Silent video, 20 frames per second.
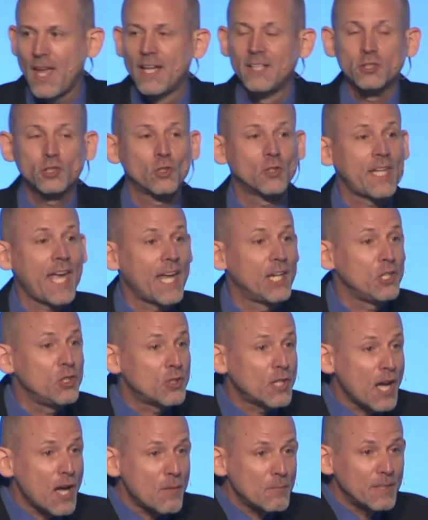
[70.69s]
So can you
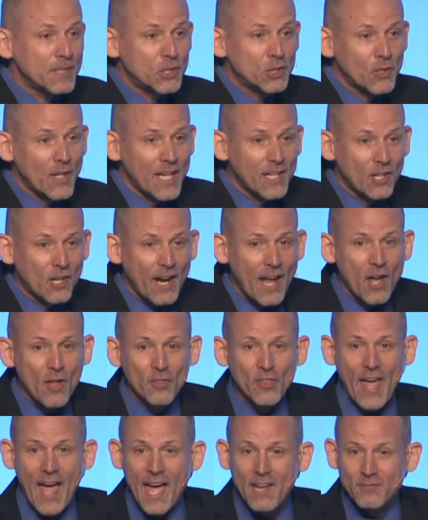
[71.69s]
come and train our health
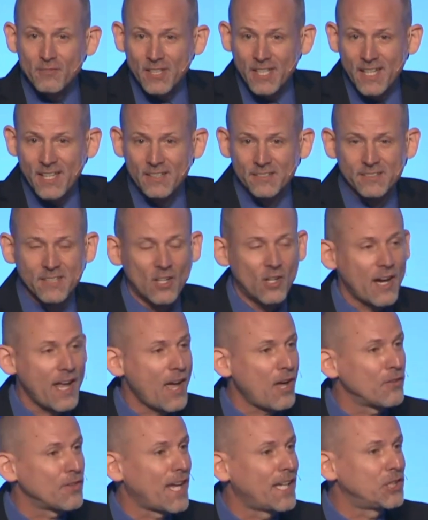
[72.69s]
advocates, our
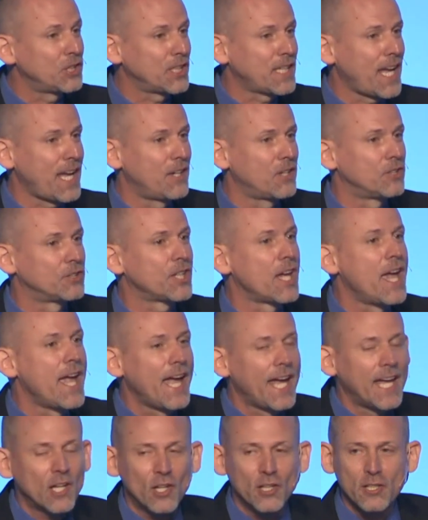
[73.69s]
health educators
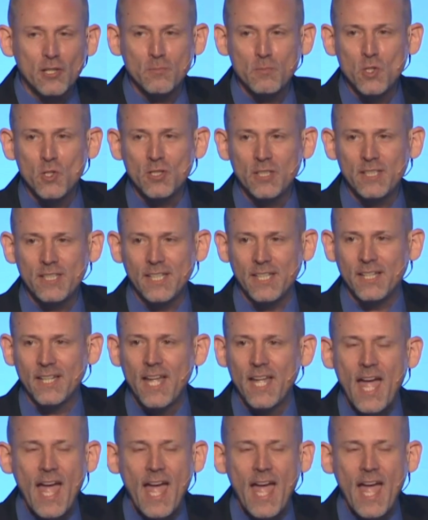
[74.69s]
in our community?